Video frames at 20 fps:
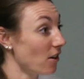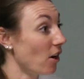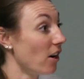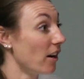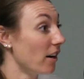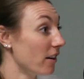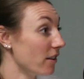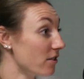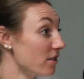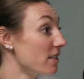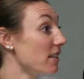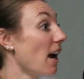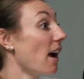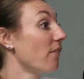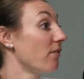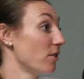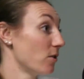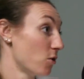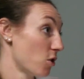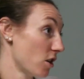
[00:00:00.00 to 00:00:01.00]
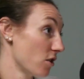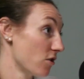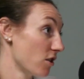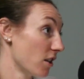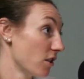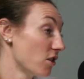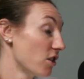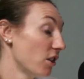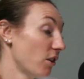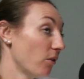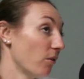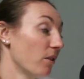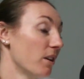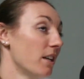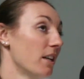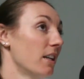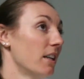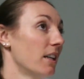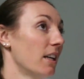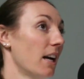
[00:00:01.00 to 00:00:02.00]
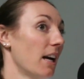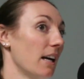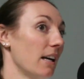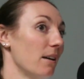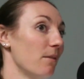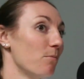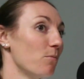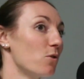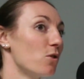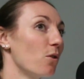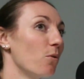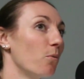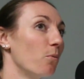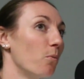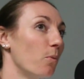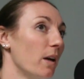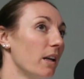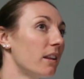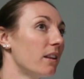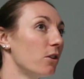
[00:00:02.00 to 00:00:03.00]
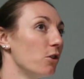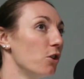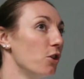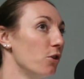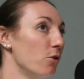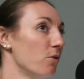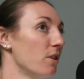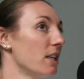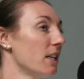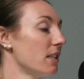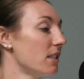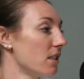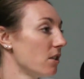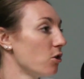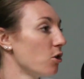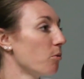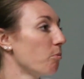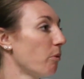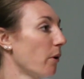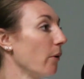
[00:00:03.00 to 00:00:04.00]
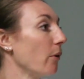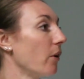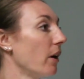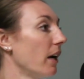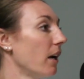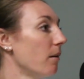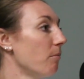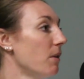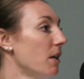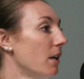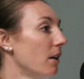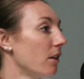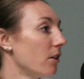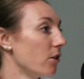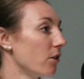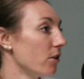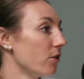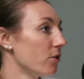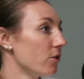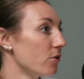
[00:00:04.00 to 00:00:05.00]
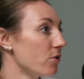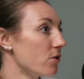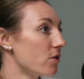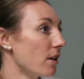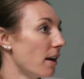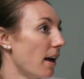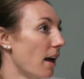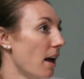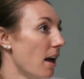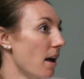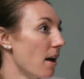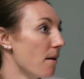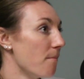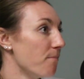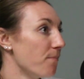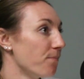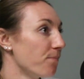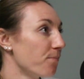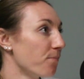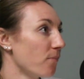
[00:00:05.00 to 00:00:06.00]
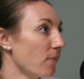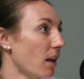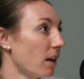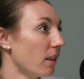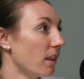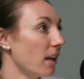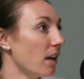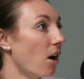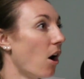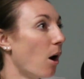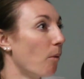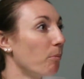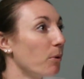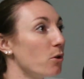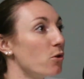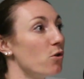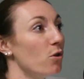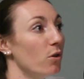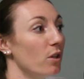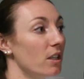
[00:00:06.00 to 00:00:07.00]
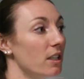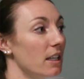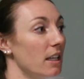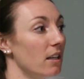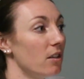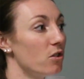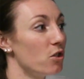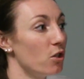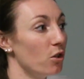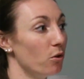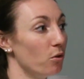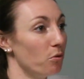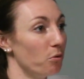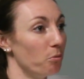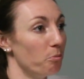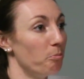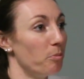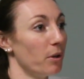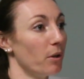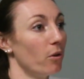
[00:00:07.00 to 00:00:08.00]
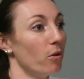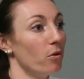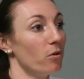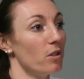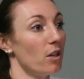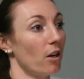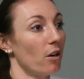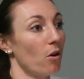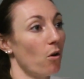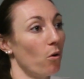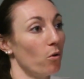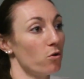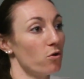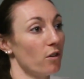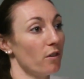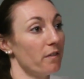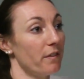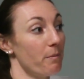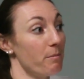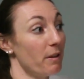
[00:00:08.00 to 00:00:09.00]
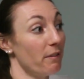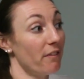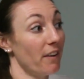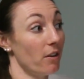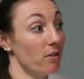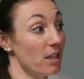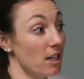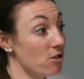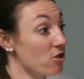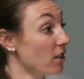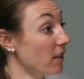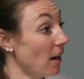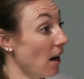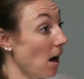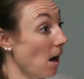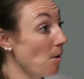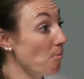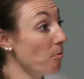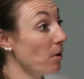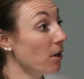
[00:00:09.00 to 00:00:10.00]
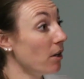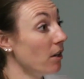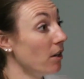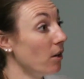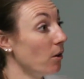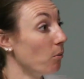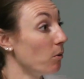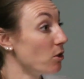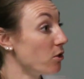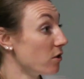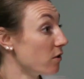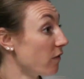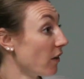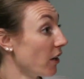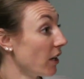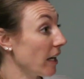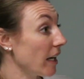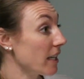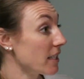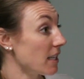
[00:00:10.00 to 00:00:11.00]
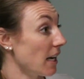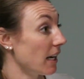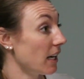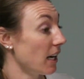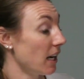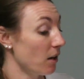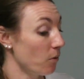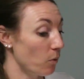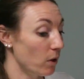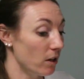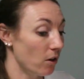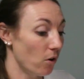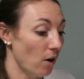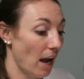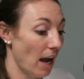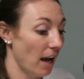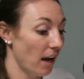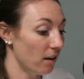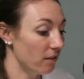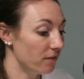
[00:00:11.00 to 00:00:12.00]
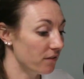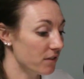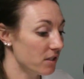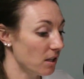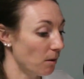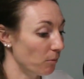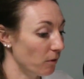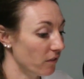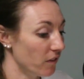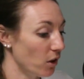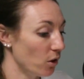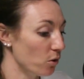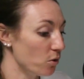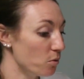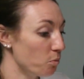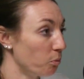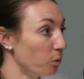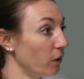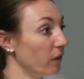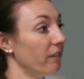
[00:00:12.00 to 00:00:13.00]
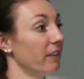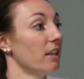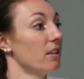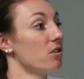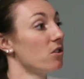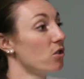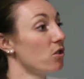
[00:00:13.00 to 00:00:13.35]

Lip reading: our staff is changing too. So with newness in your program, there's the opportunity to build a culture from the foundation up, which is very exciting. We don't have some of those previous